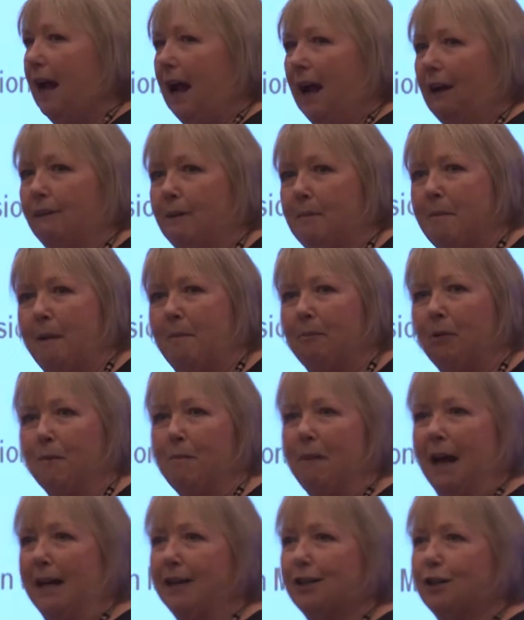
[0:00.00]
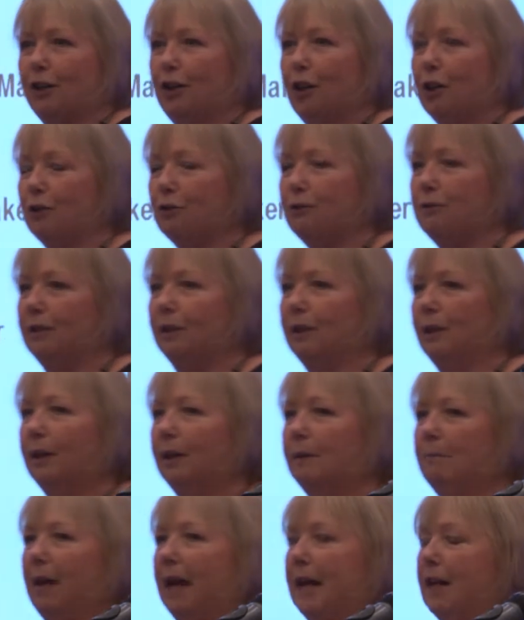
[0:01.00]
I remember a mitochondrial
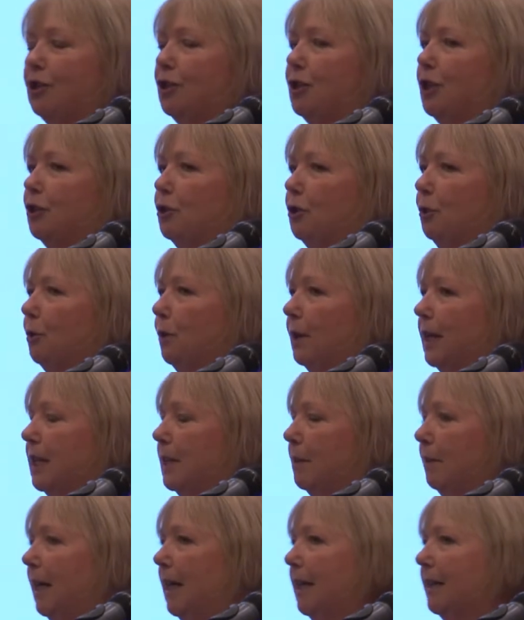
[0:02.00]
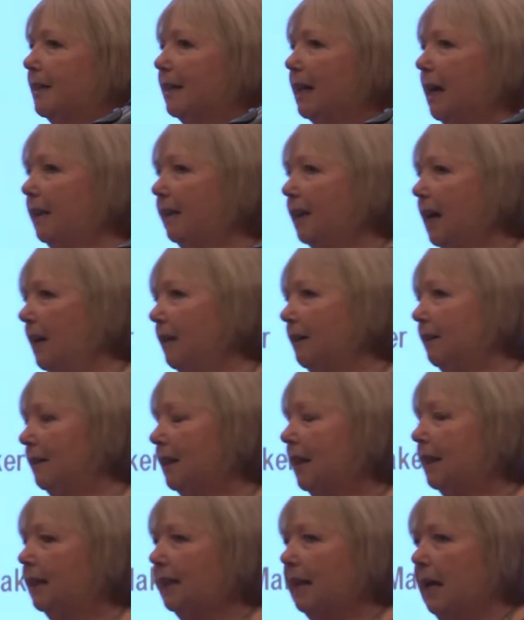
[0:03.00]
patient talking to me and said
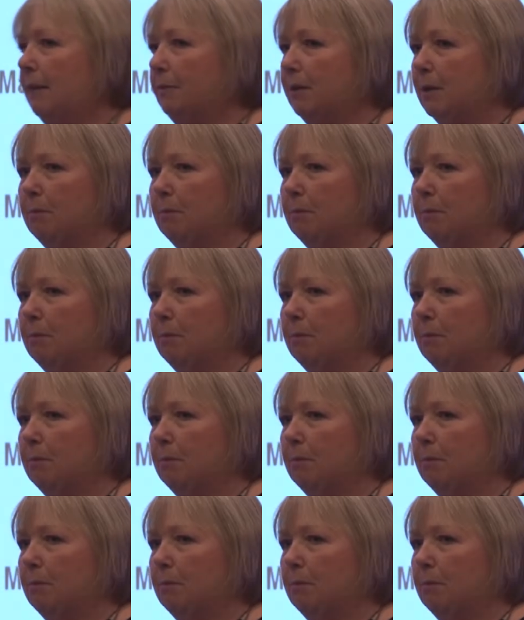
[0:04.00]
they'd claimed